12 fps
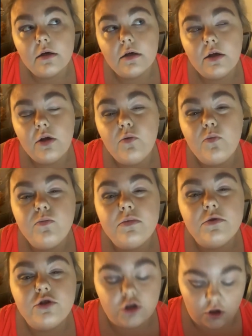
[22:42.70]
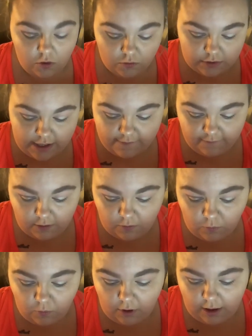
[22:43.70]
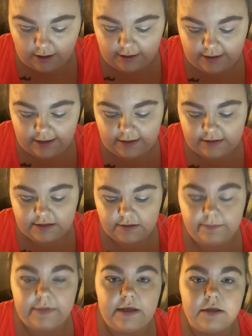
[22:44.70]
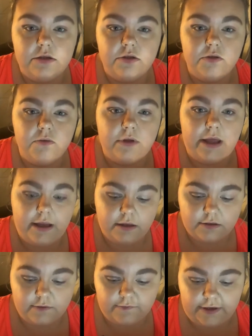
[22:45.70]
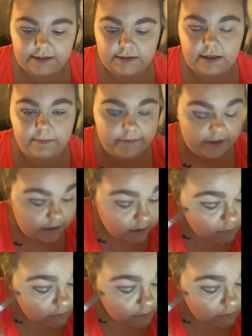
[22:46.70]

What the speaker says: you don't ever want it to be too late to fix something.